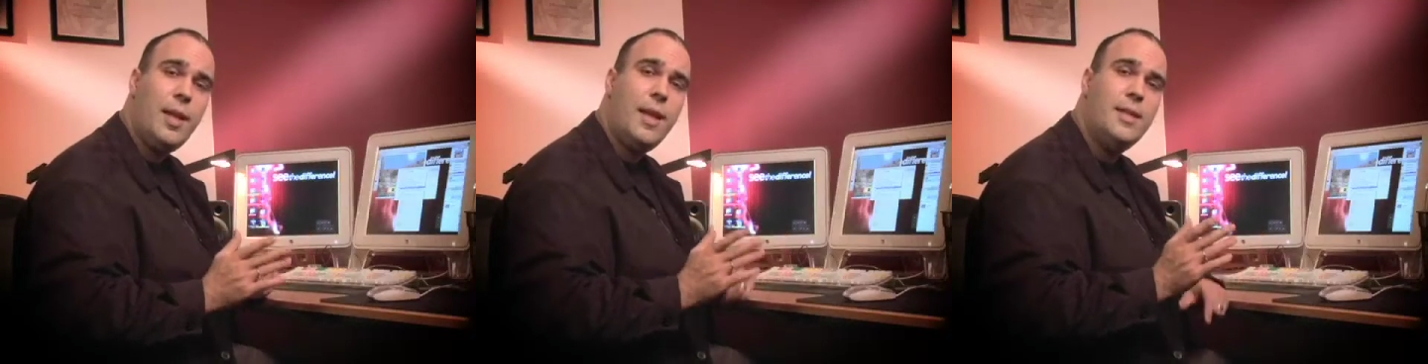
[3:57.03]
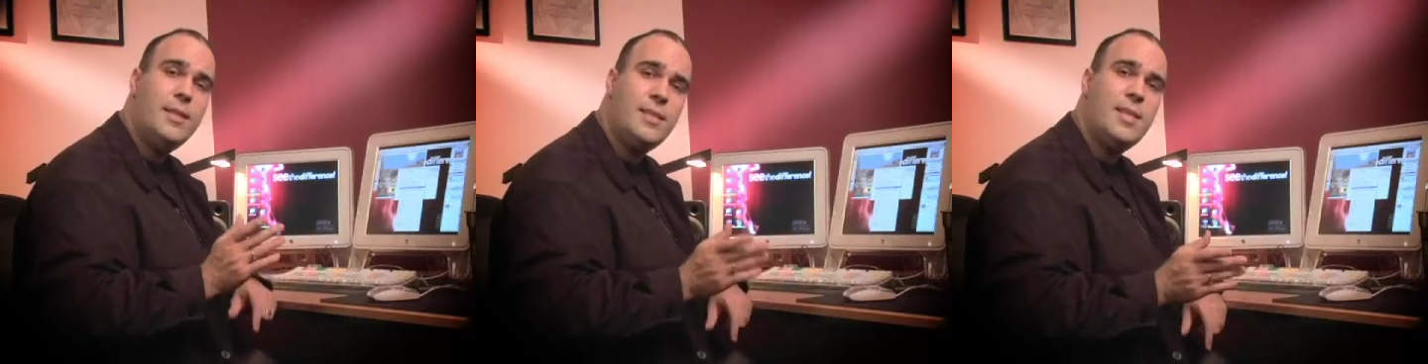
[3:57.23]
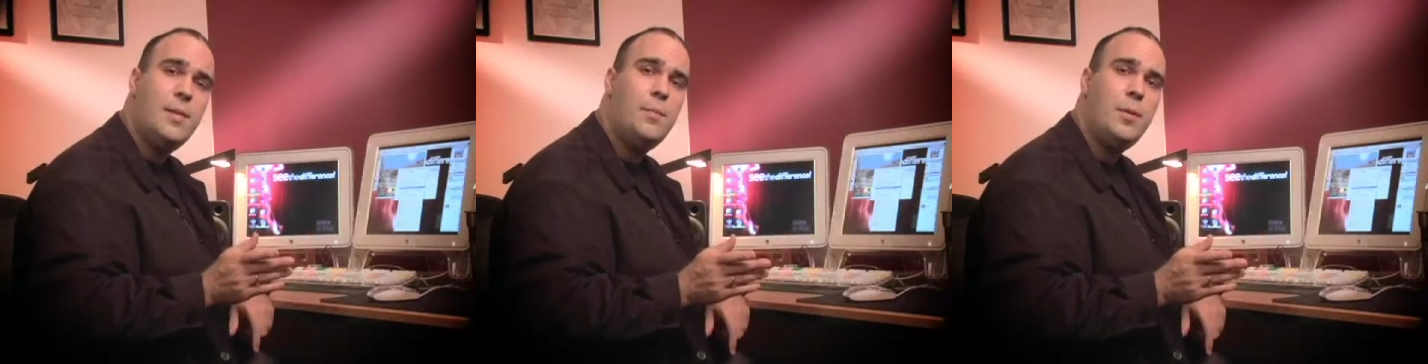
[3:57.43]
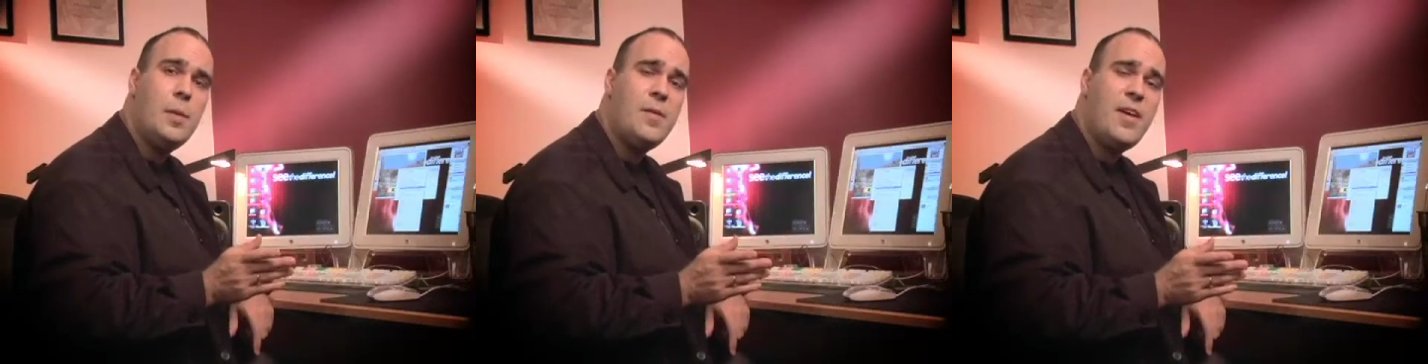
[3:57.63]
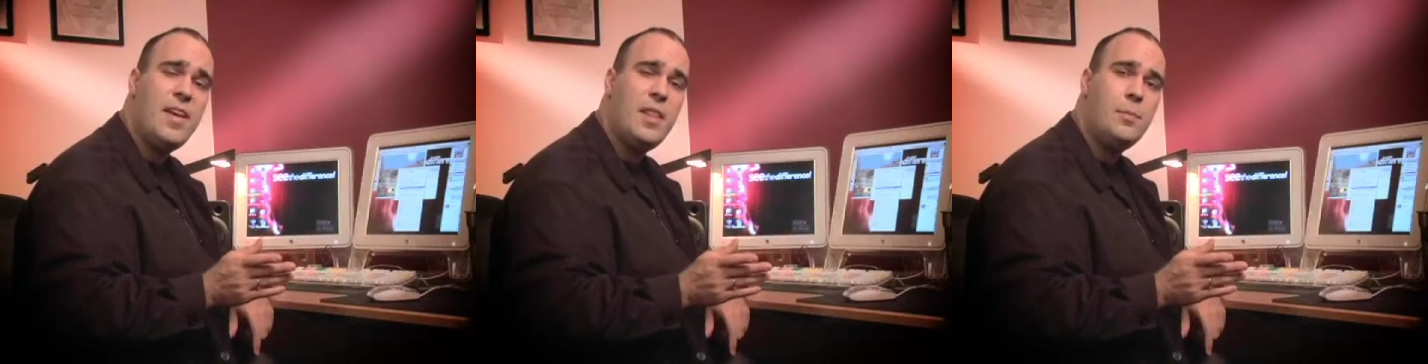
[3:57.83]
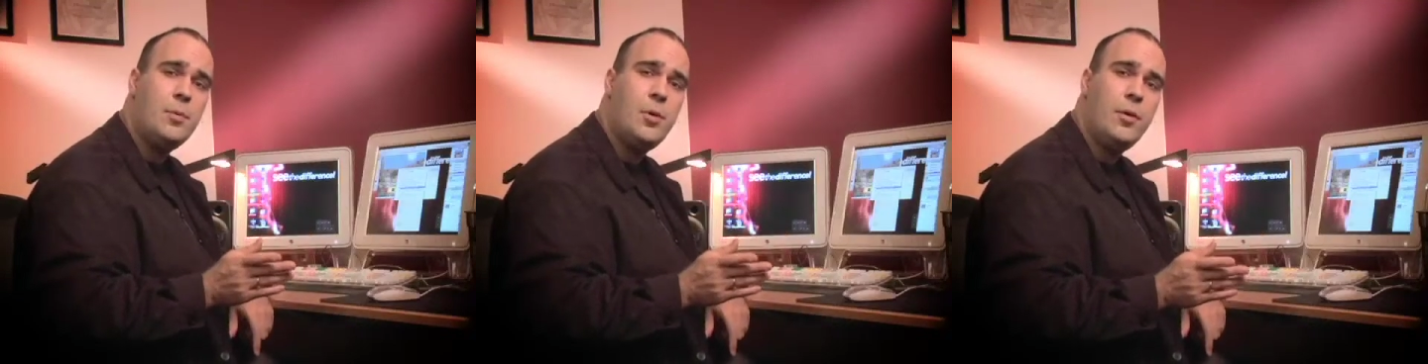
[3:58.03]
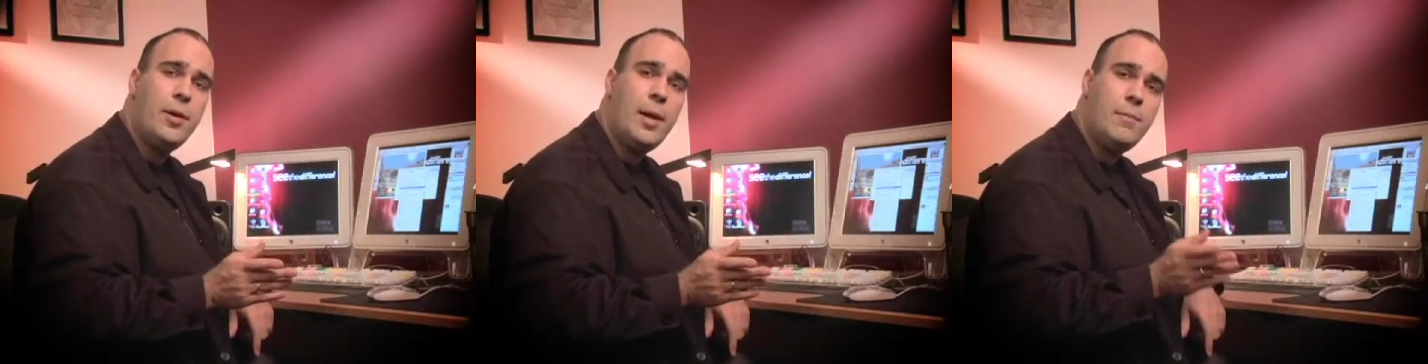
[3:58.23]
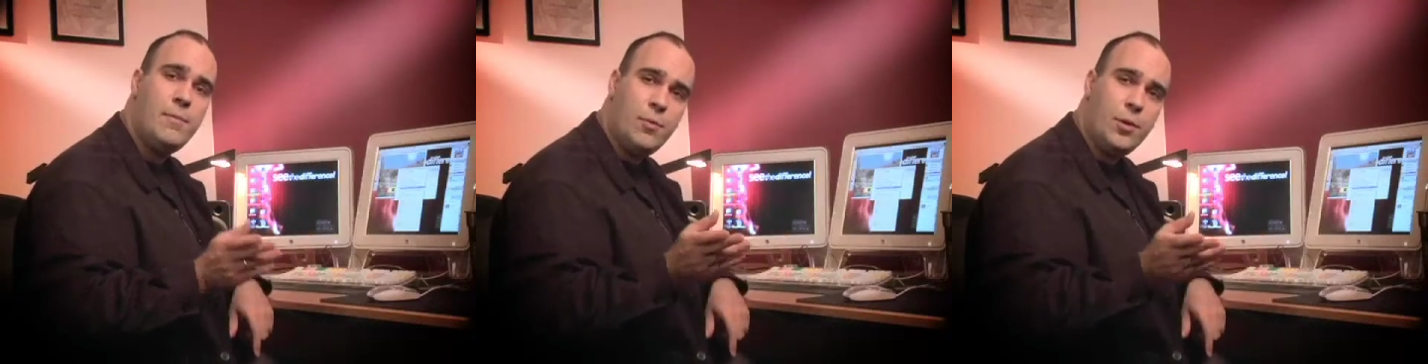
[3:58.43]
and simplify the
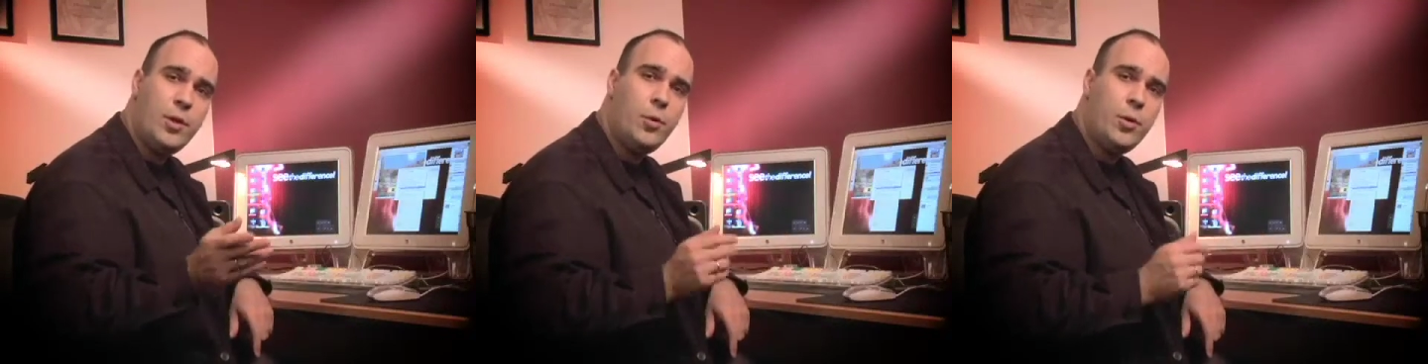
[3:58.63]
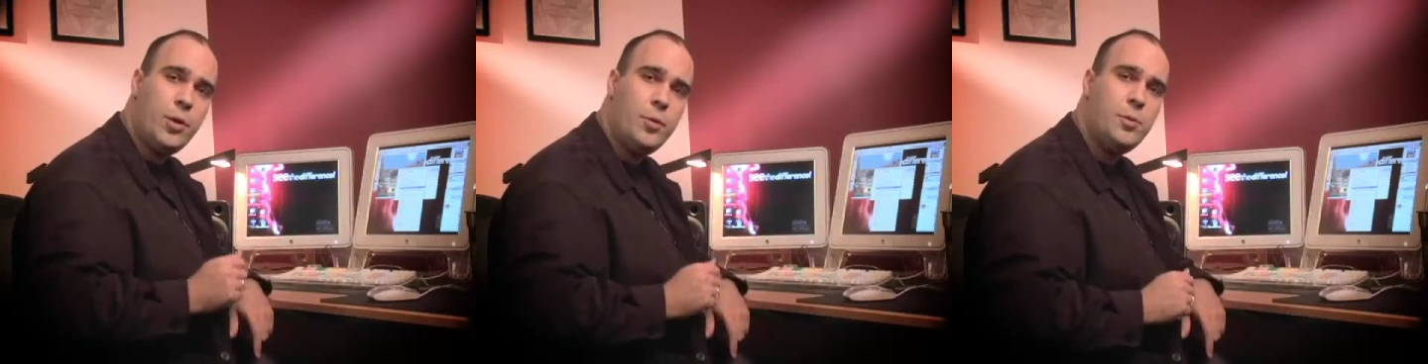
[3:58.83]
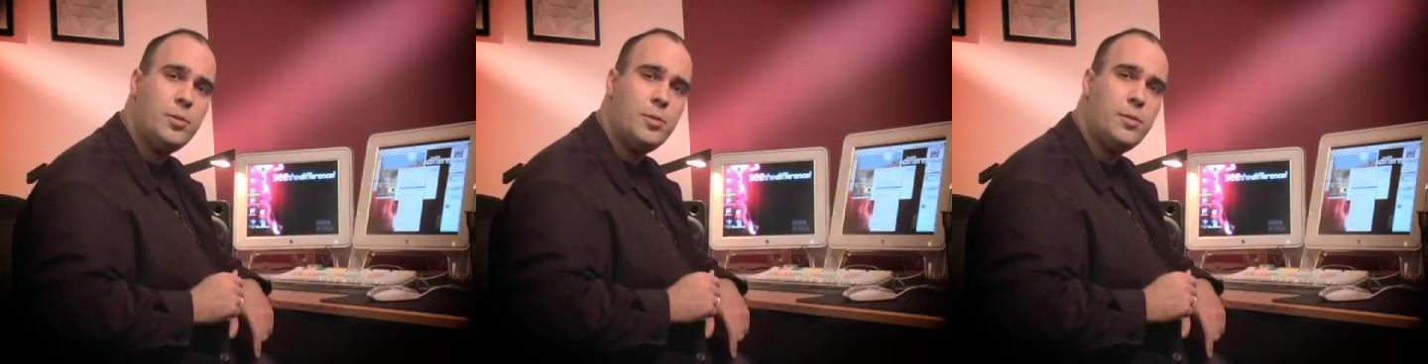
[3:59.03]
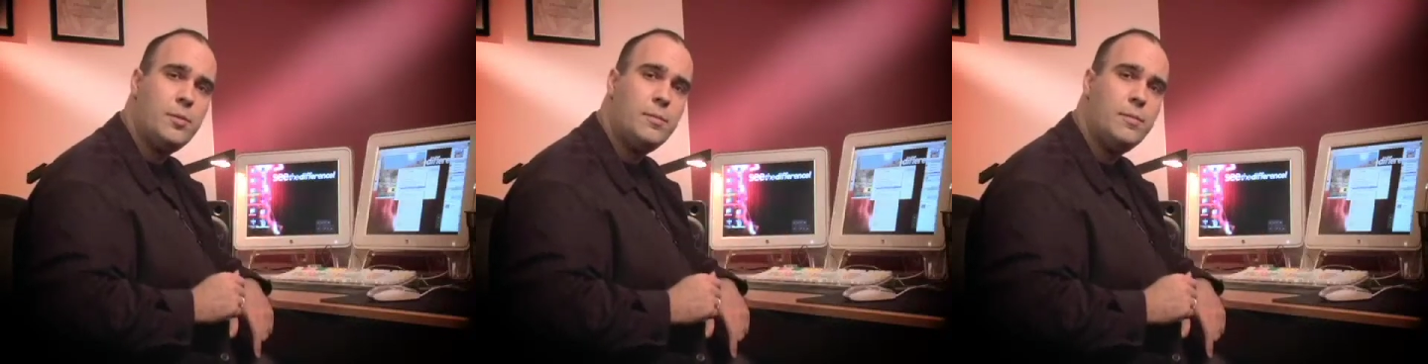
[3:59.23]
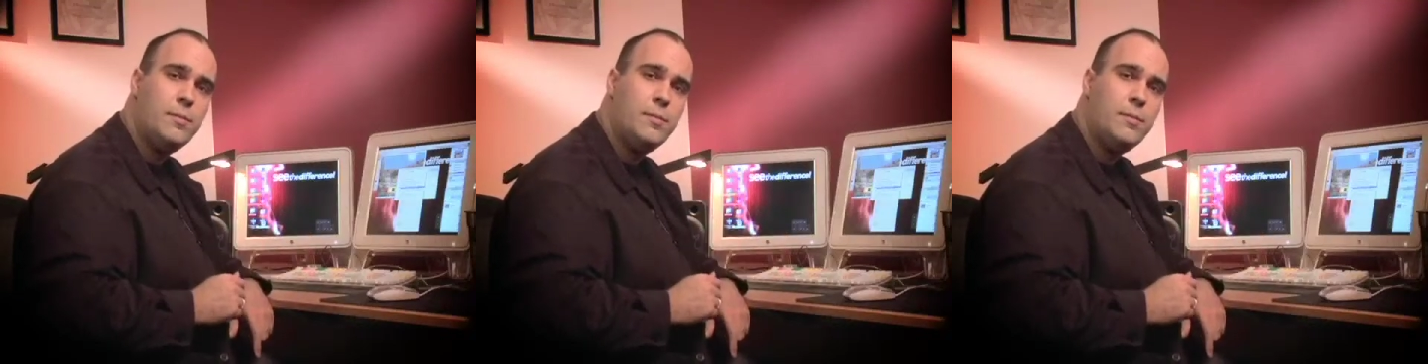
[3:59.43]
program for your use.